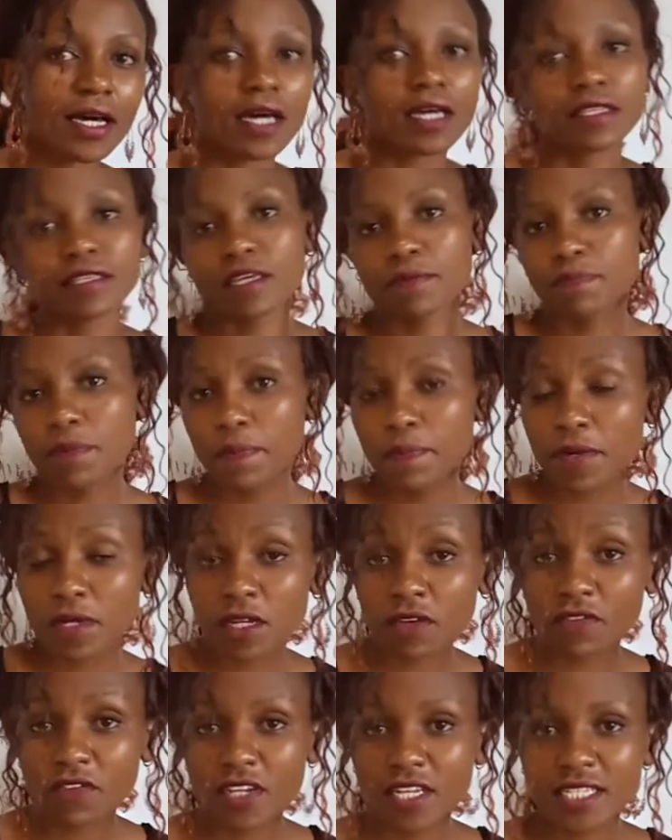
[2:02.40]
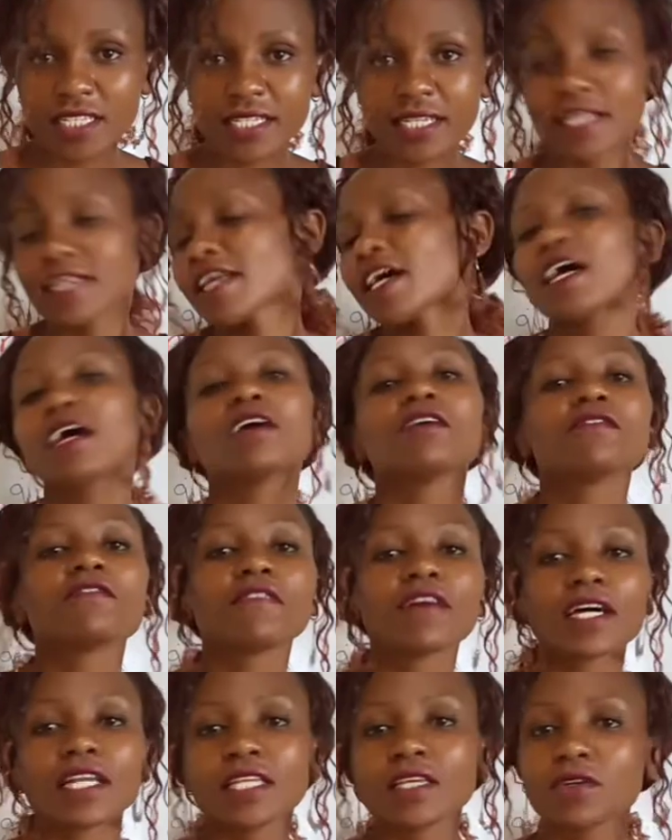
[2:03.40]
And the people of Nasila
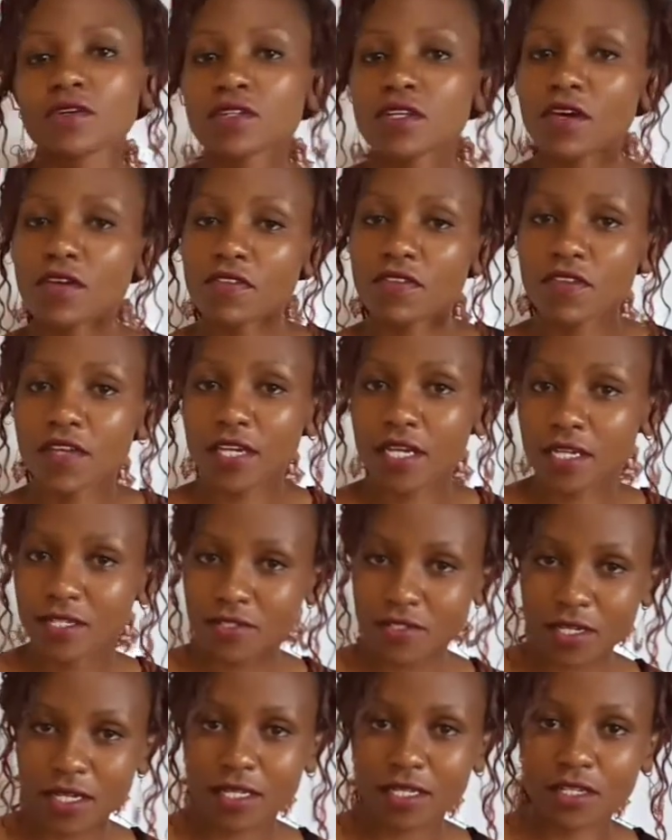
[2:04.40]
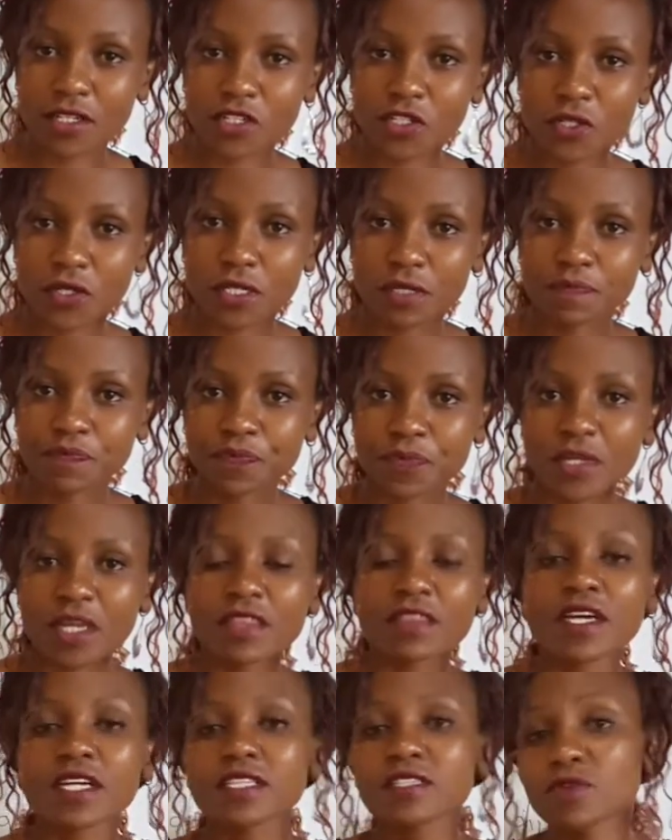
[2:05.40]
valued their tradition.
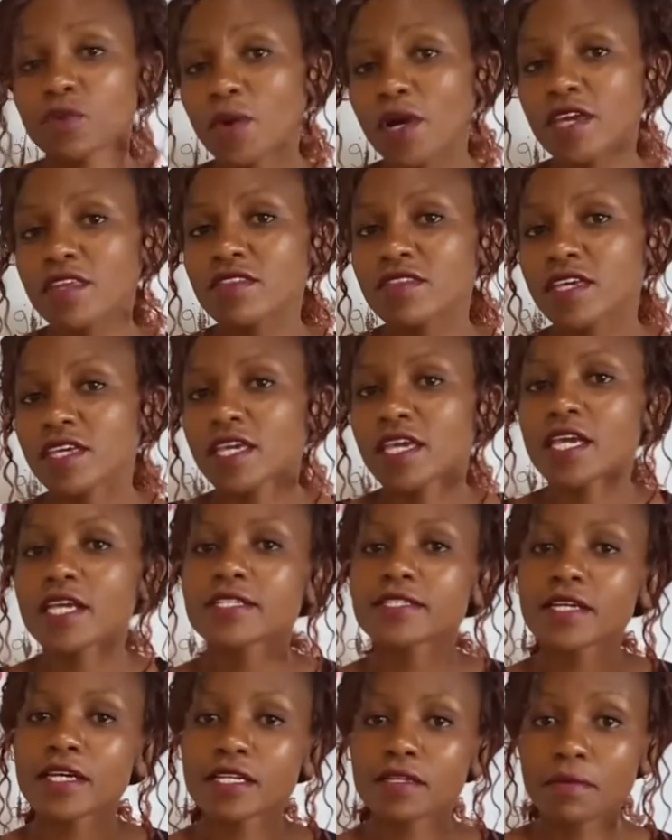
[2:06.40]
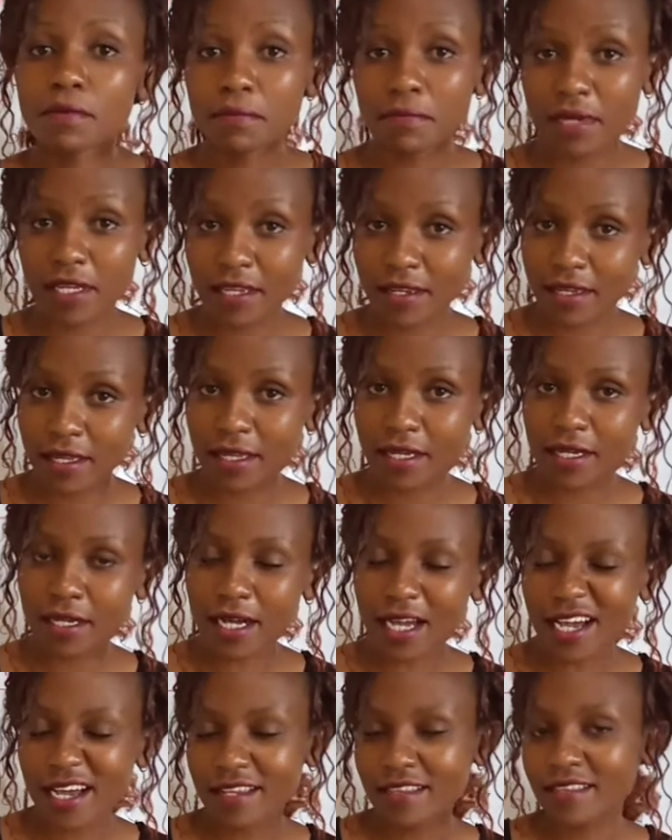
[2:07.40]
That's why they hated Minik
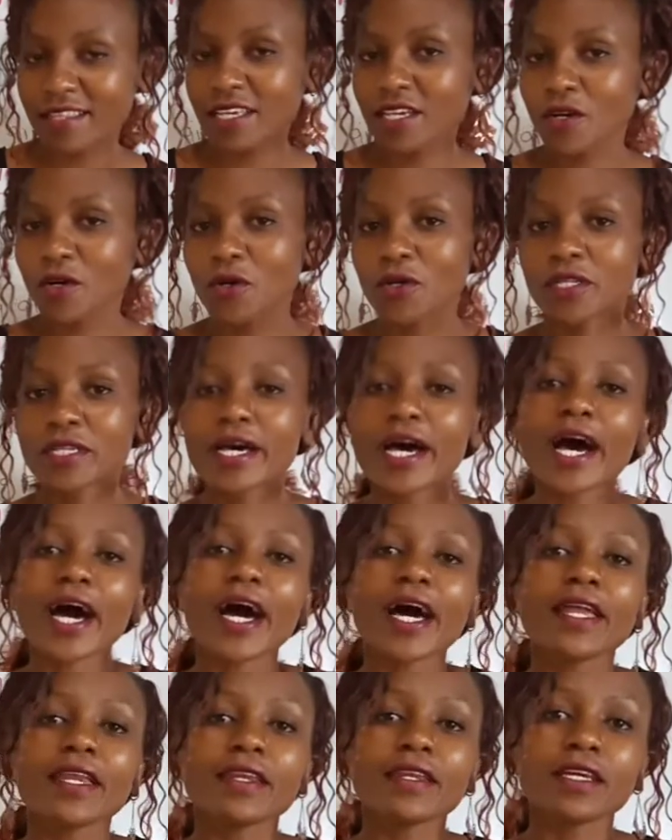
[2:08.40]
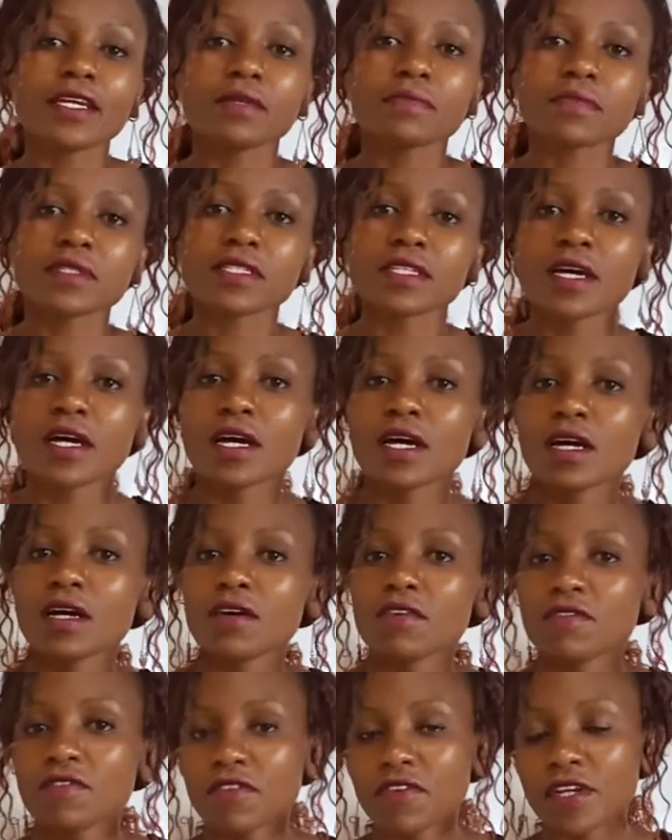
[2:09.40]
and they called her names.
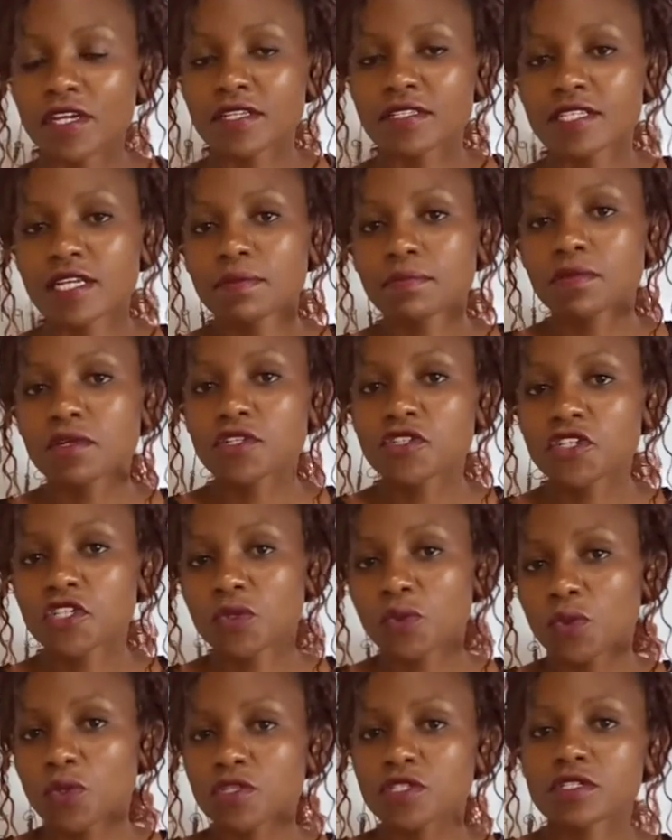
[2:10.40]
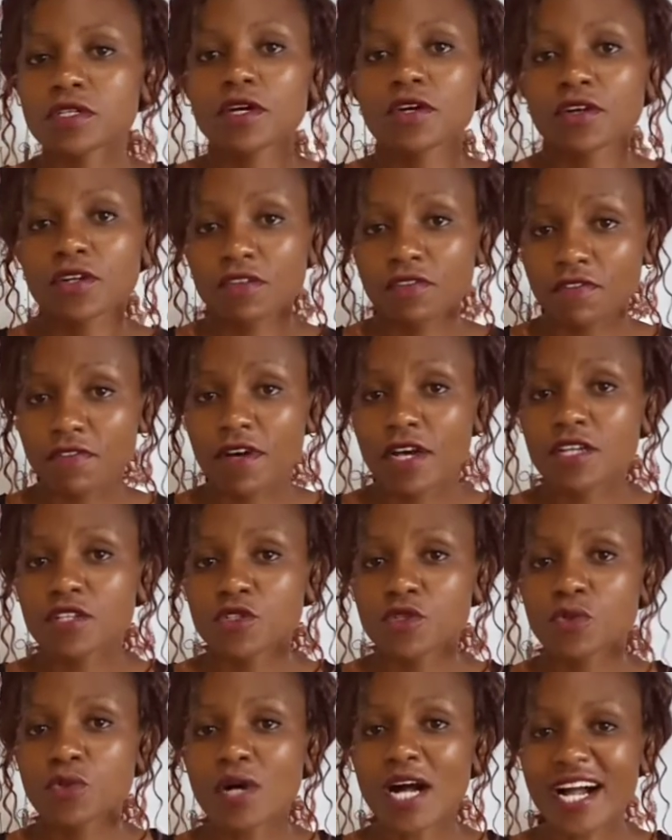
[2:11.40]
For example, she was referred
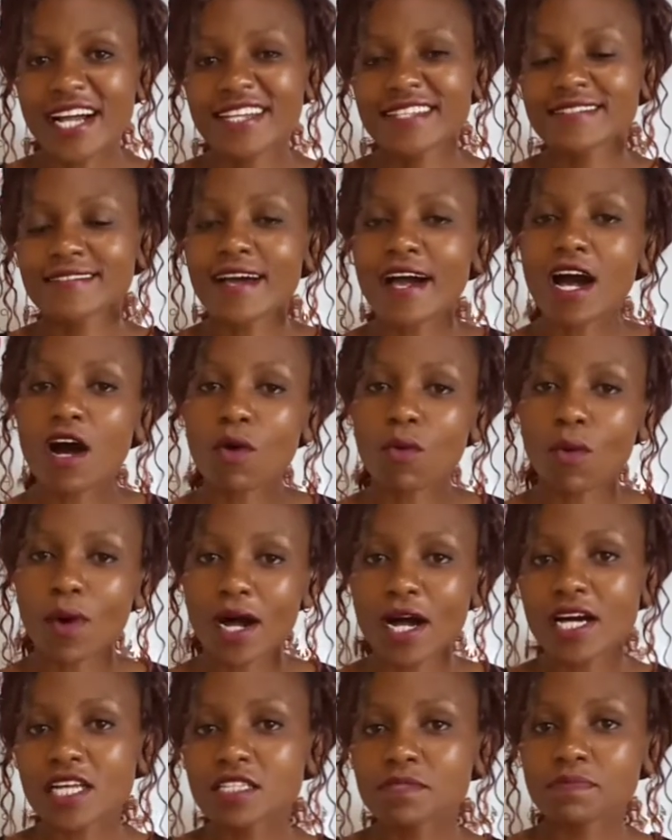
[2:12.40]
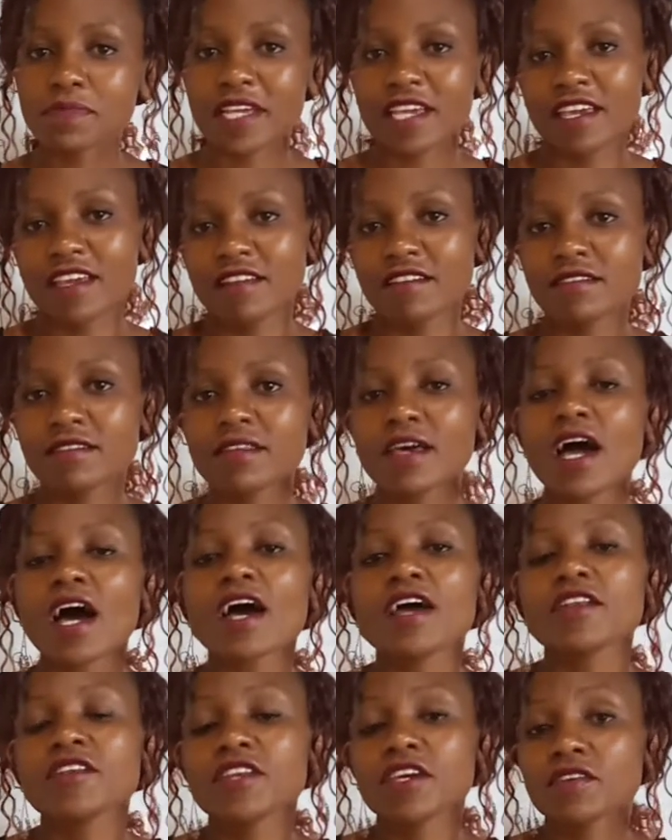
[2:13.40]
to as a wasp and
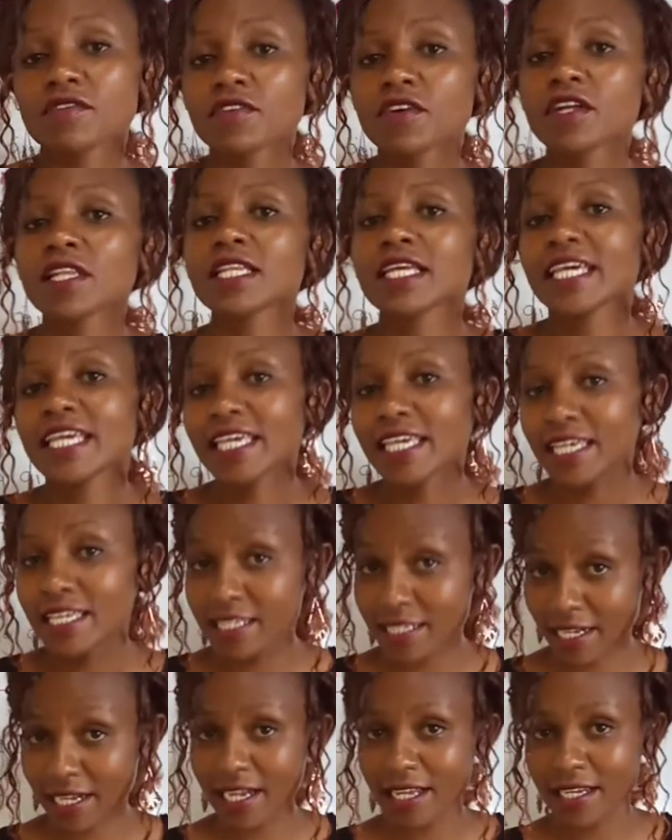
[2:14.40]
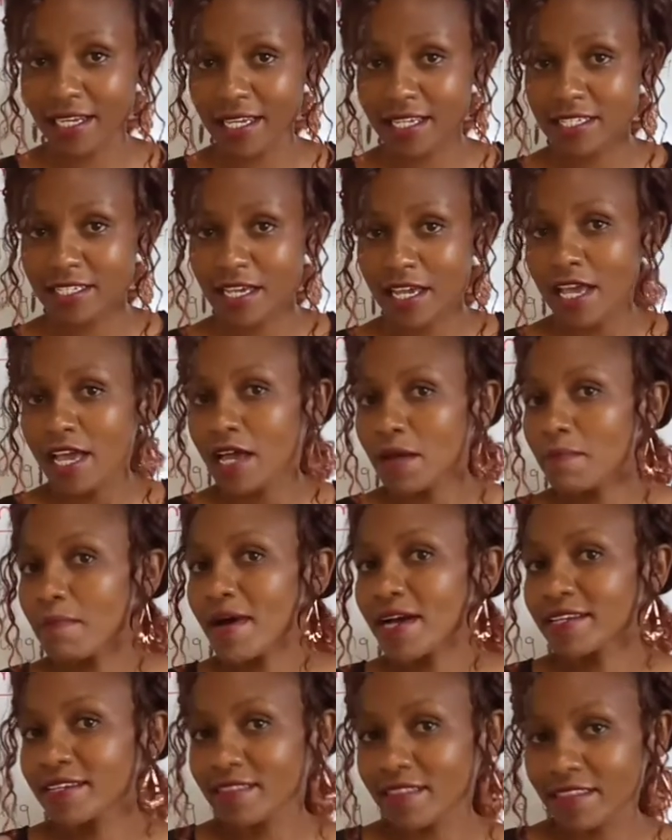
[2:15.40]
a devil incarnate.
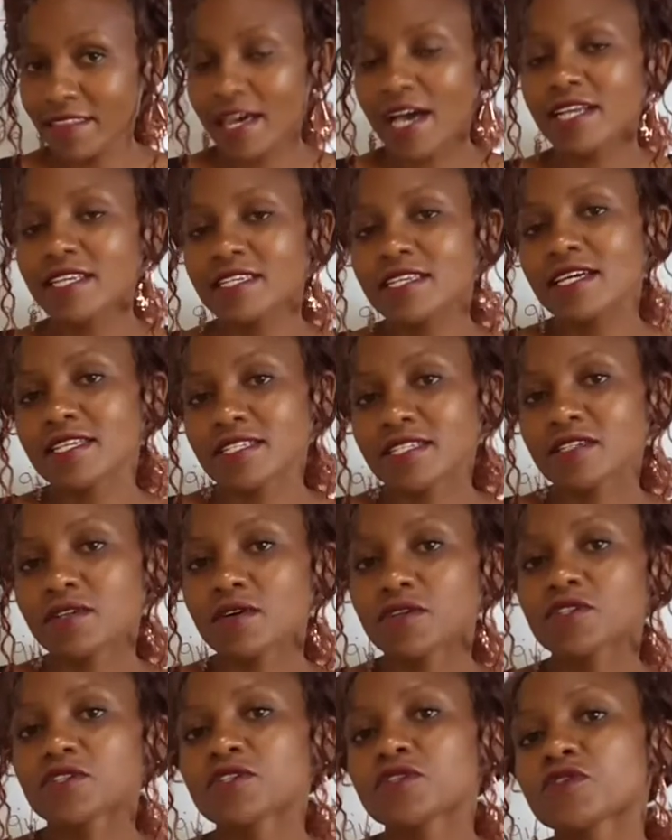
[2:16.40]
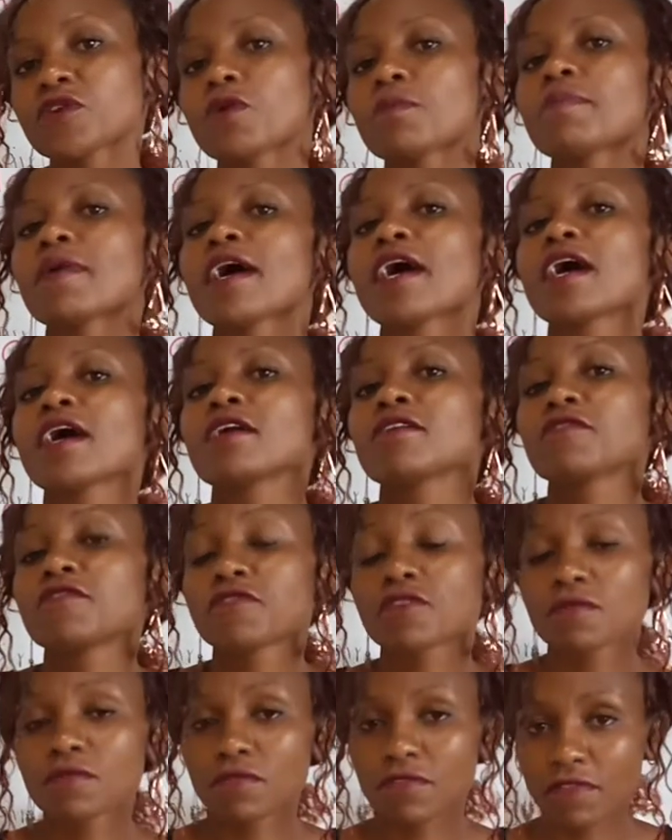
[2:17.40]
But that does not stop her
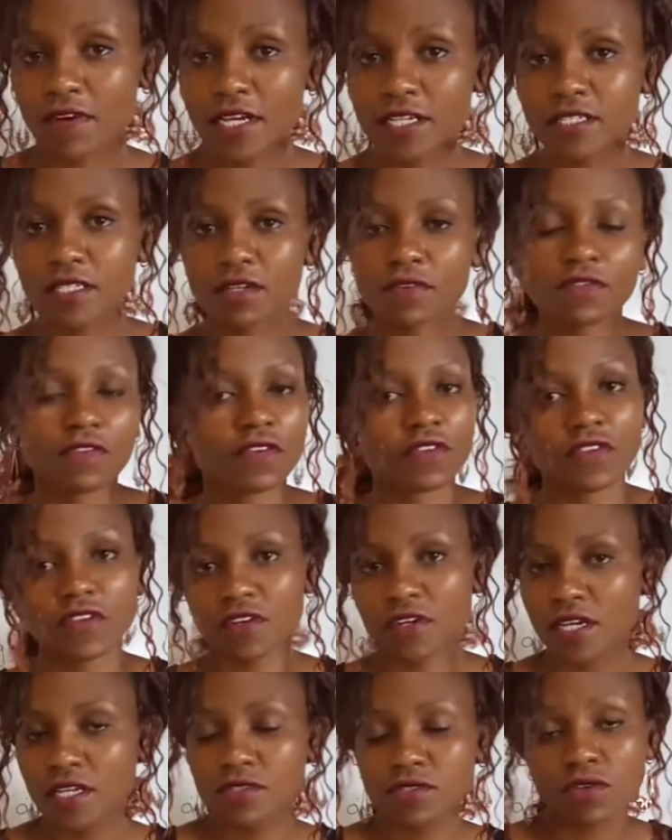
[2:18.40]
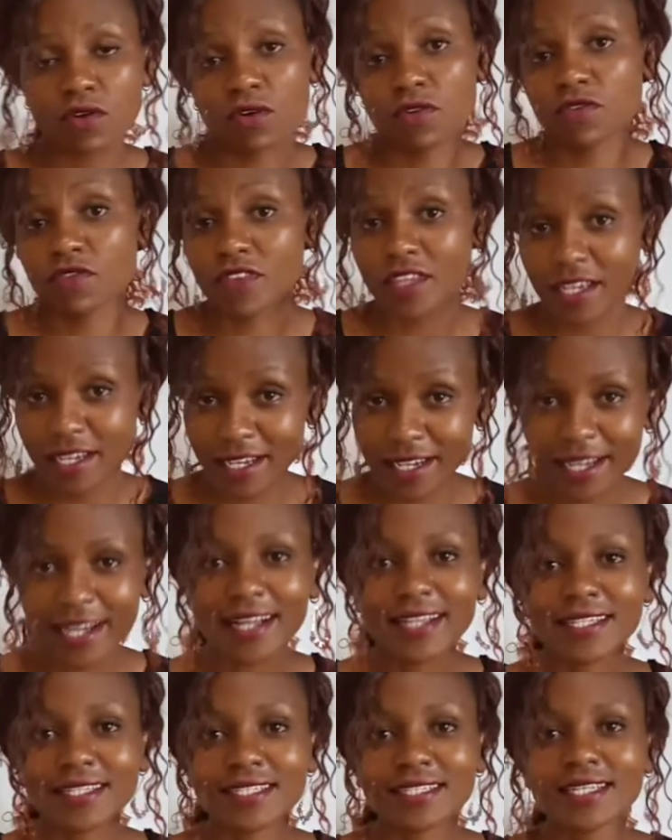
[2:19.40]
from fighting for the rights of the
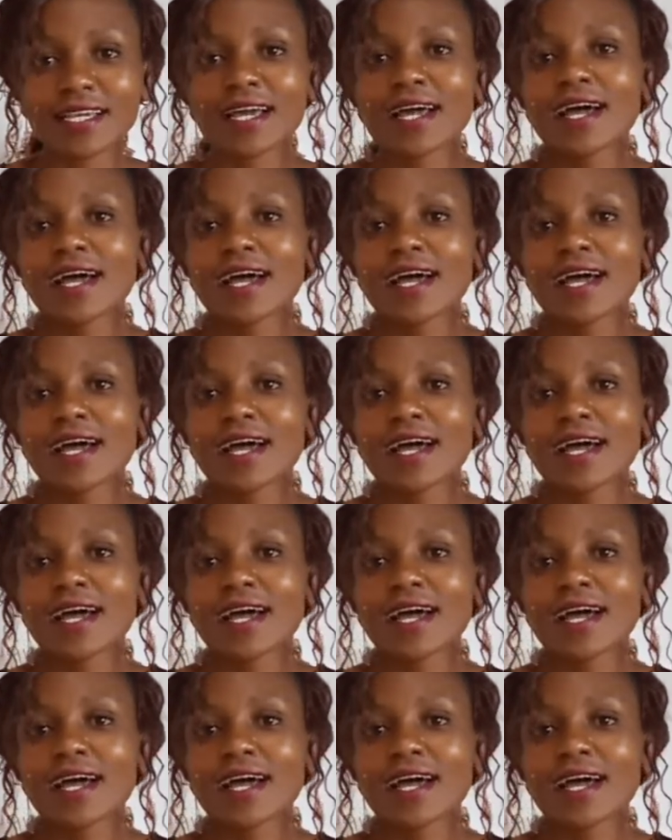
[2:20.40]
girls.